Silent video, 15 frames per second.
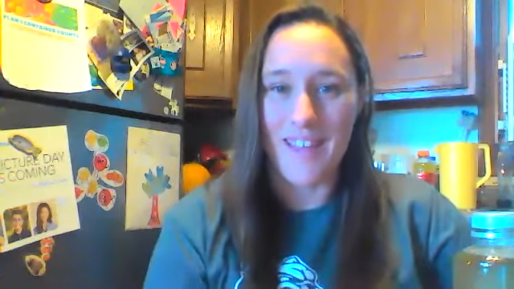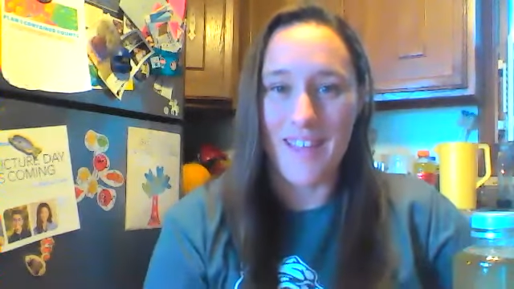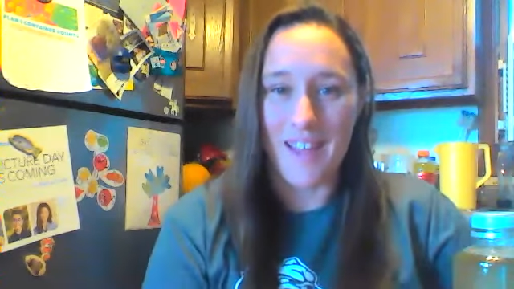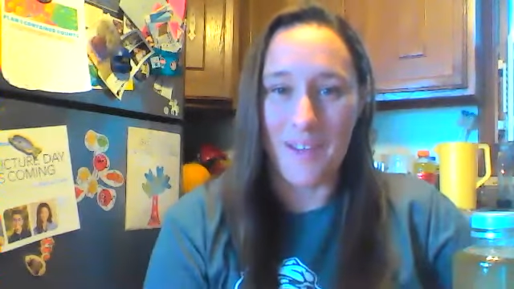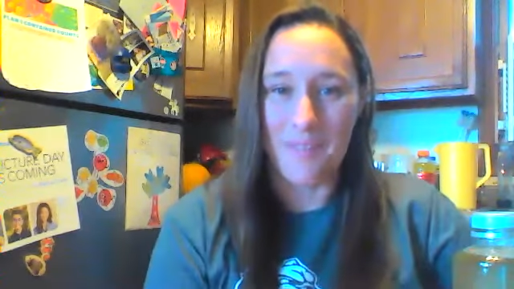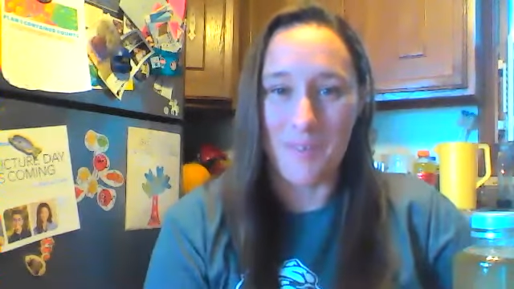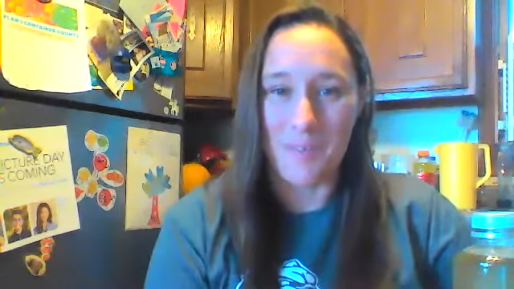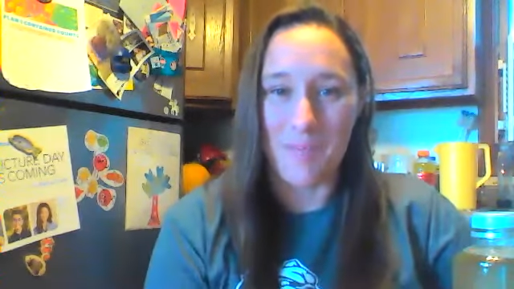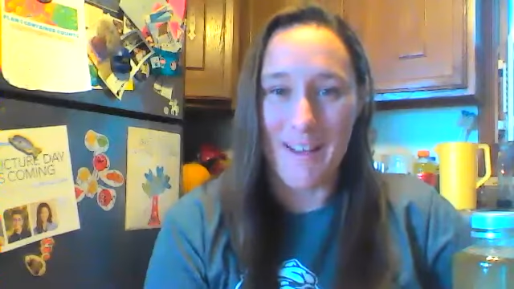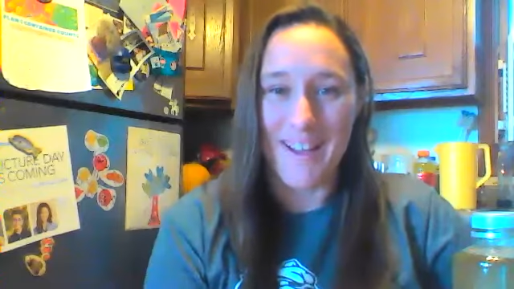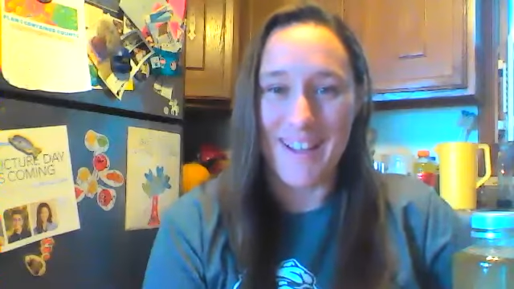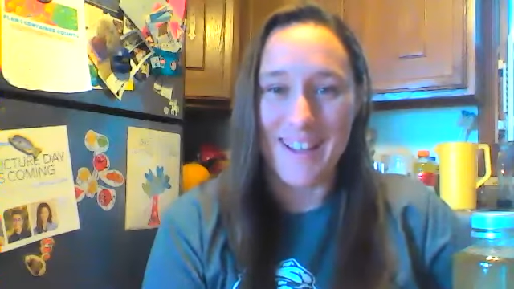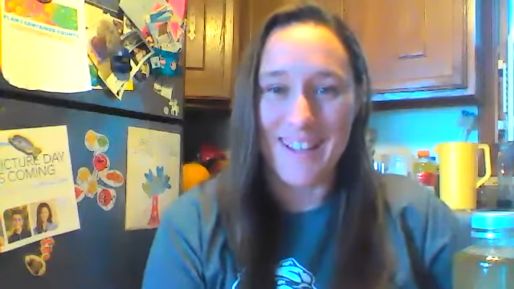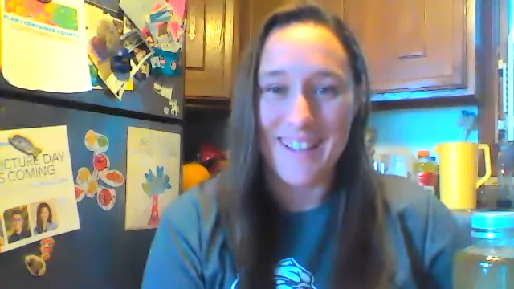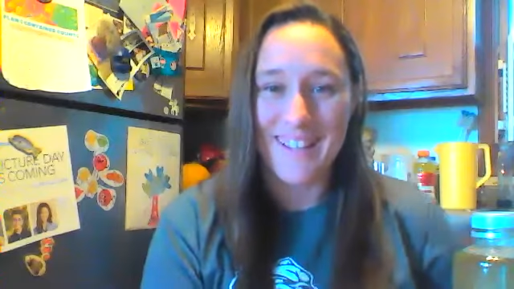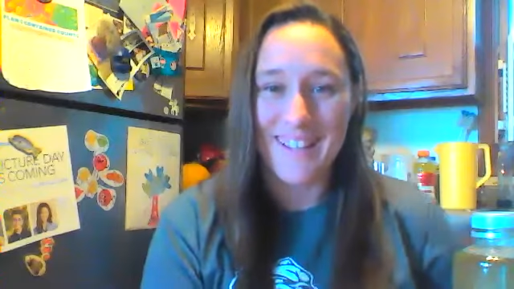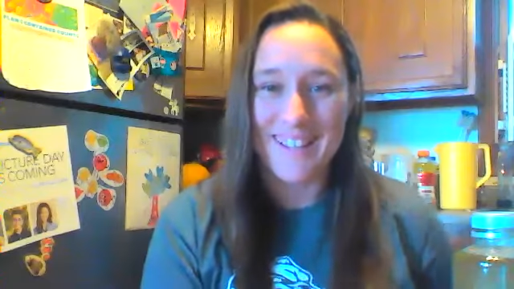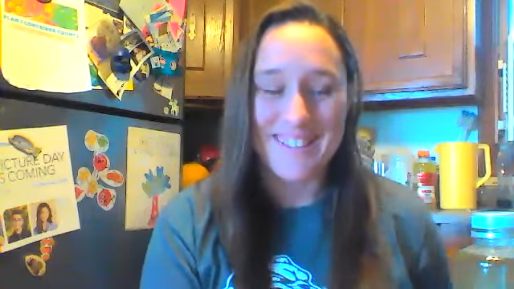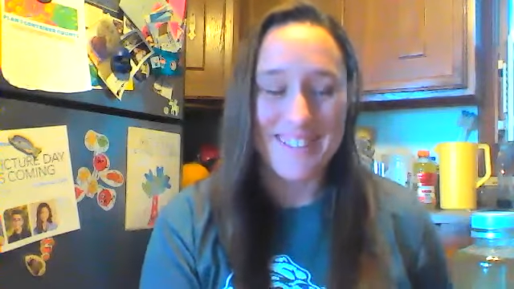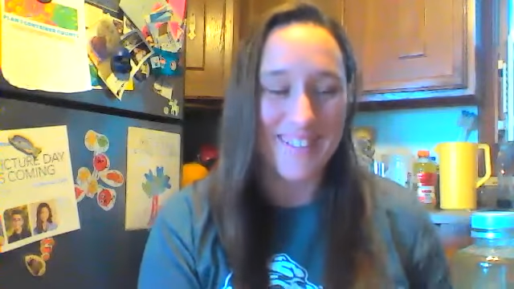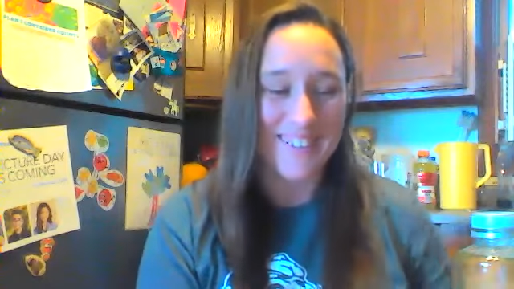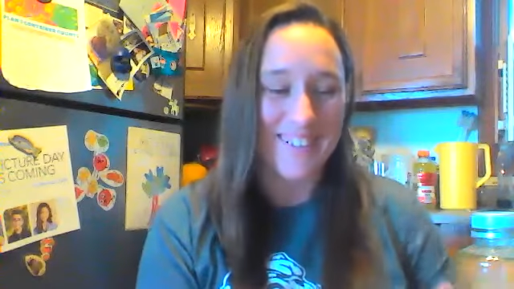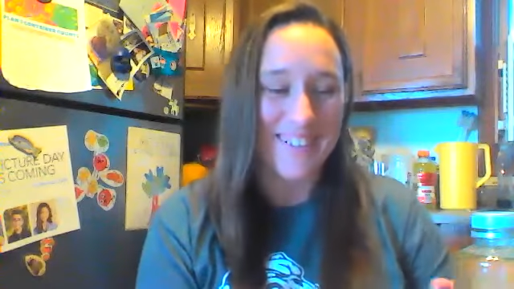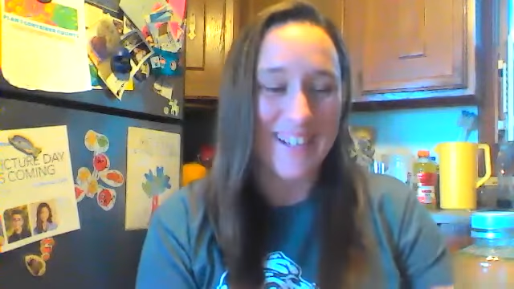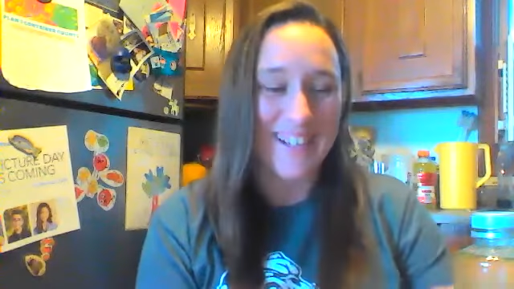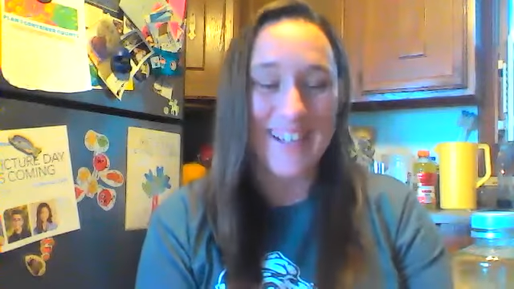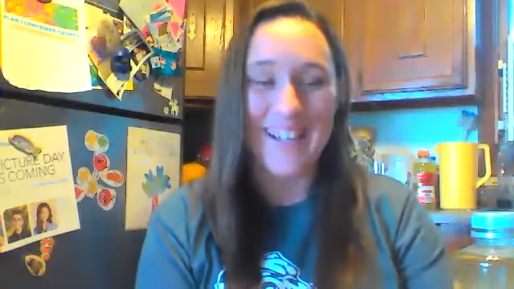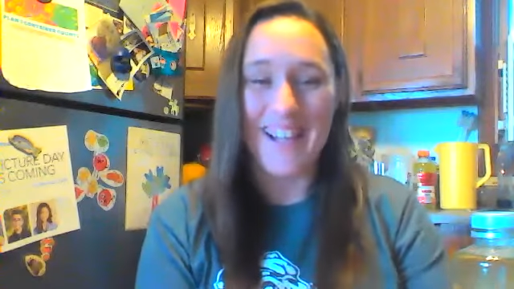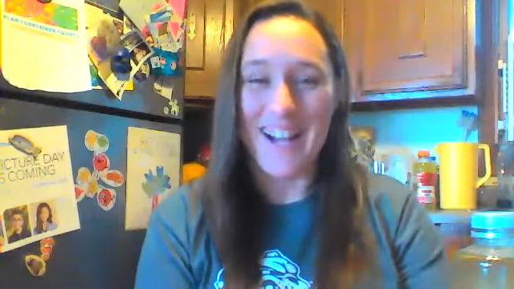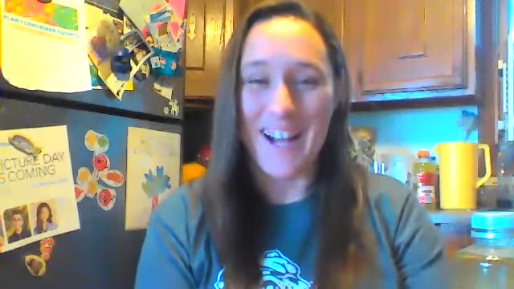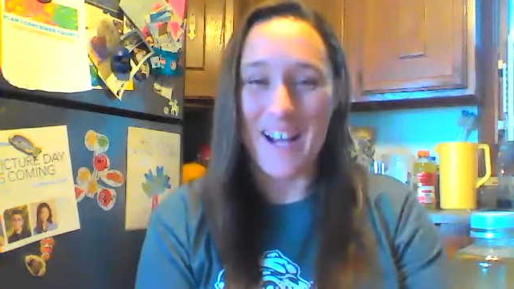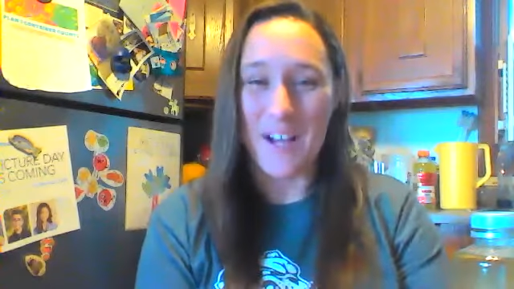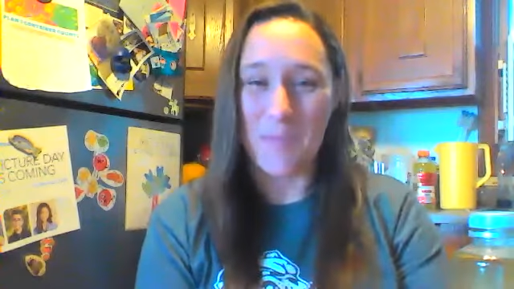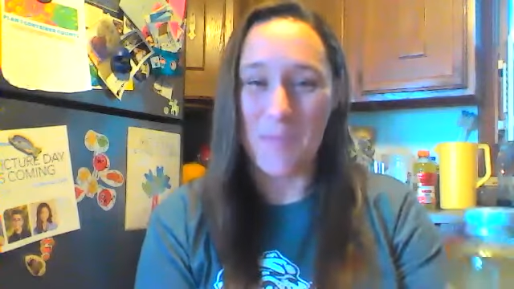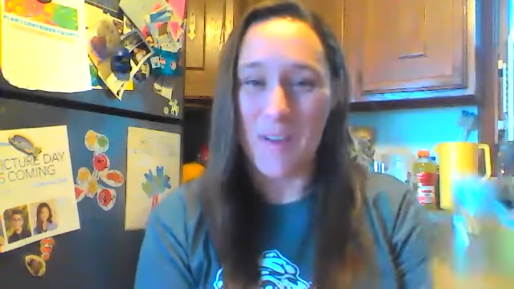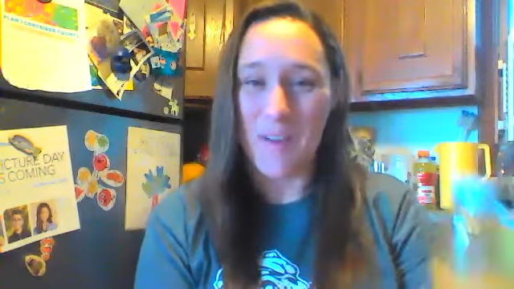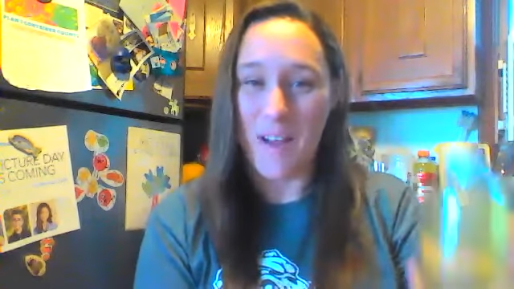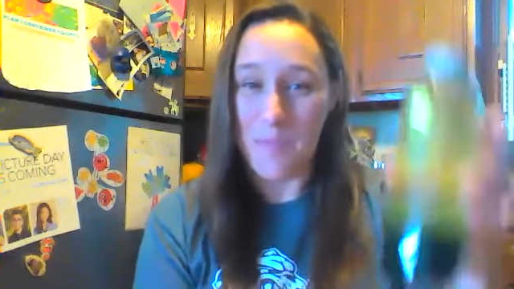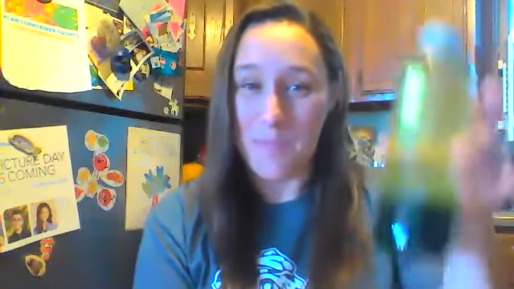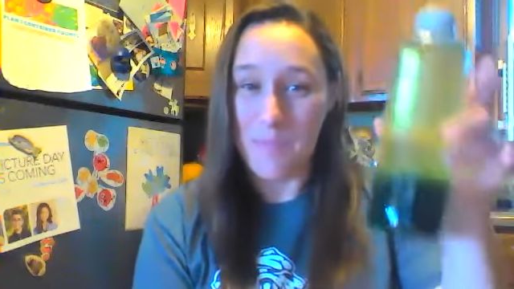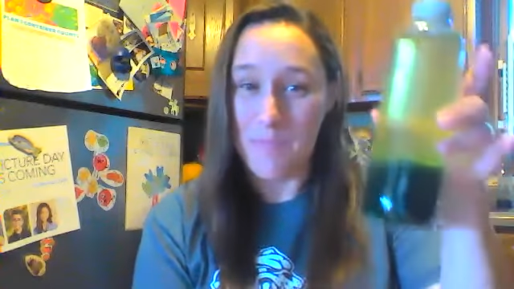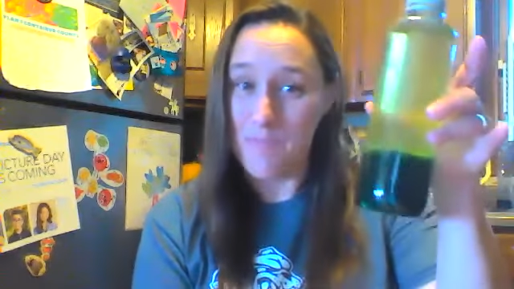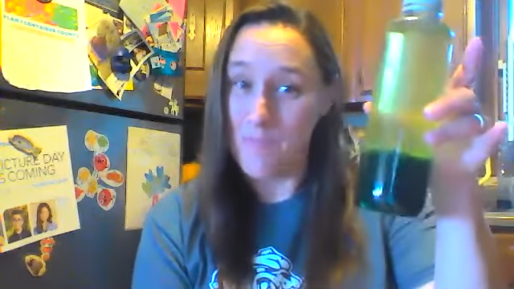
And we're back. Sorry, I